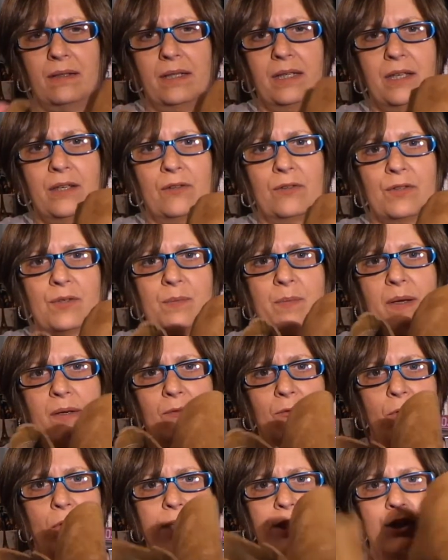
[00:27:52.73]
here's my
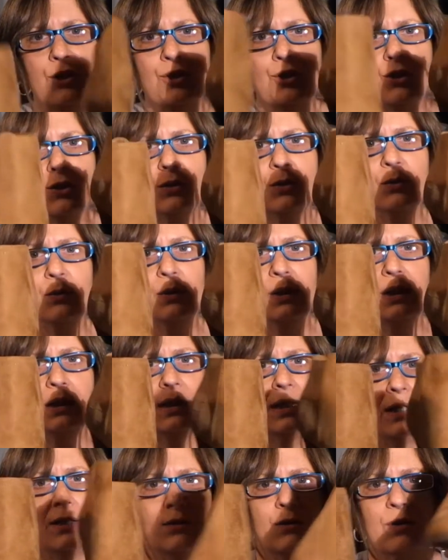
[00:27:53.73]
right shoe
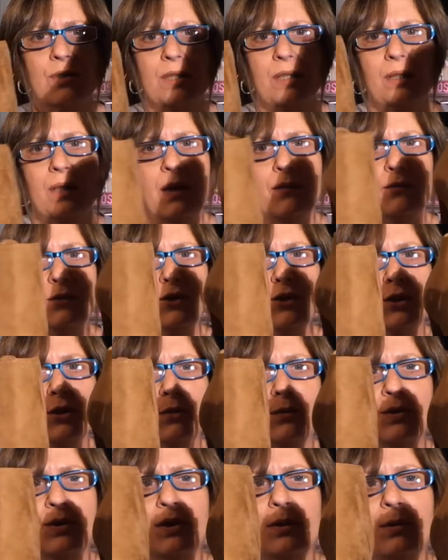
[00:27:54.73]
and here's the left shoe.
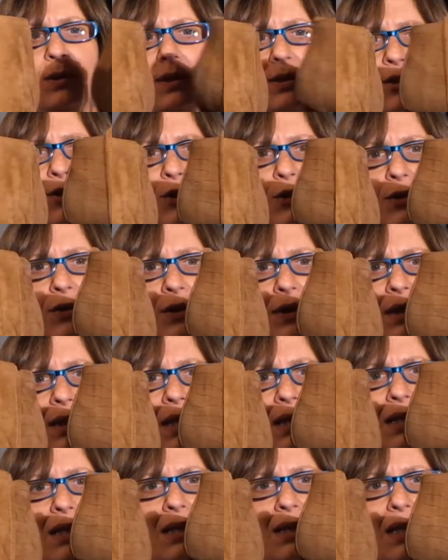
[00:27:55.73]
So as you're,
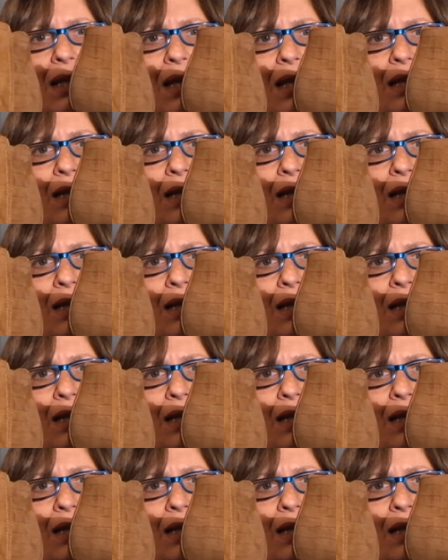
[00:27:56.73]
this is the